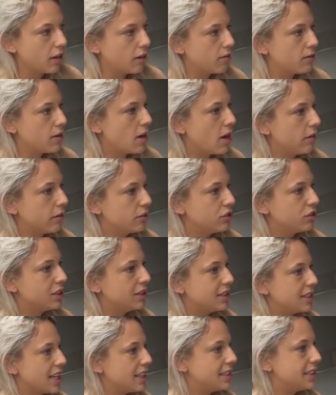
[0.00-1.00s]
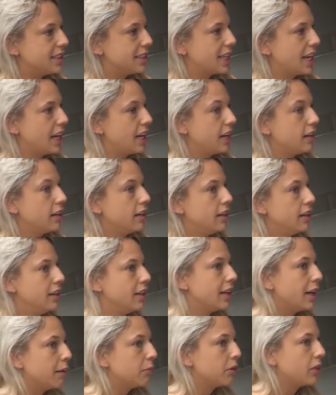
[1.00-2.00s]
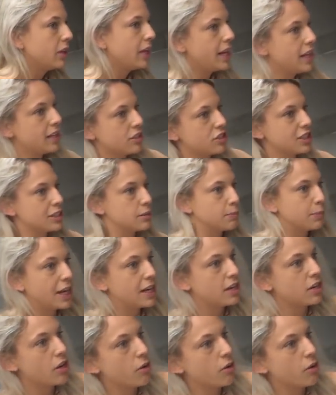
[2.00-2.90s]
oh no, she said sit, I'm really anxious, but I